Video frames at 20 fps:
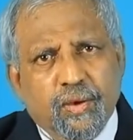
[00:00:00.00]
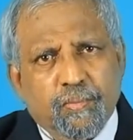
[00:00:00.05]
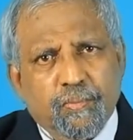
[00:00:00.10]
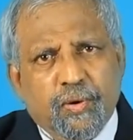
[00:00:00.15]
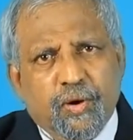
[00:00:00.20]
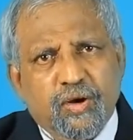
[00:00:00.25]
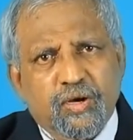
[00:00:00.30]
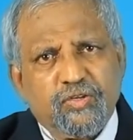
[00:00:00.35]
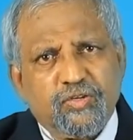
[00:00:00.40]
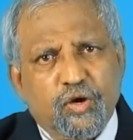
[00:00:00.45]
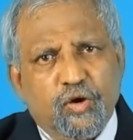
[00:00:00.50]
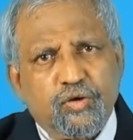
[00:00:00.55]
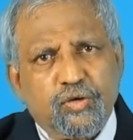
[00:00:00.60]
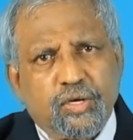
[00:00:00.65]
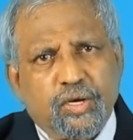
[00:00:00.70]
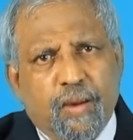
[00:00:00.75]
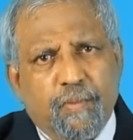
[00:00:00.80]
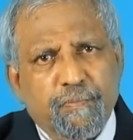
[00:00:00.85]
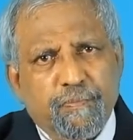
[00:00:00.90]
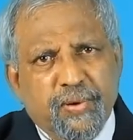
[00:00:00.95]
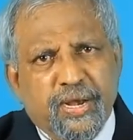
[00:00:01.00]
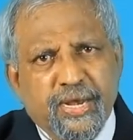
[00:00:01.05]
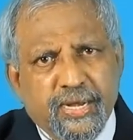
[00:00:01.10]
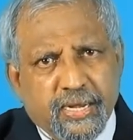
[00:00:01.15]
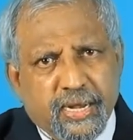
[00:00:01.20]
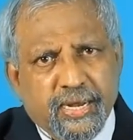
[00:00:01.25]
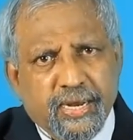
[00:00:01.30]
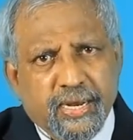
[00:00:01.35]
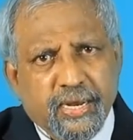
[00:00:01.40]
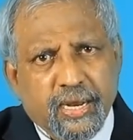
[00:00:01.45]
burns out
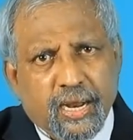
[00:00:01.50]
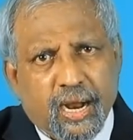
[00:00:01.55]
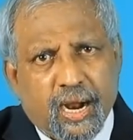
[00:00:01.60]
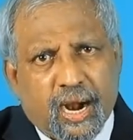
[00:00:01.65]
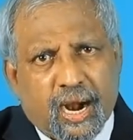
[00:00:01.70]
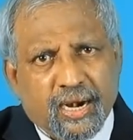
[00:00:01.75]
completely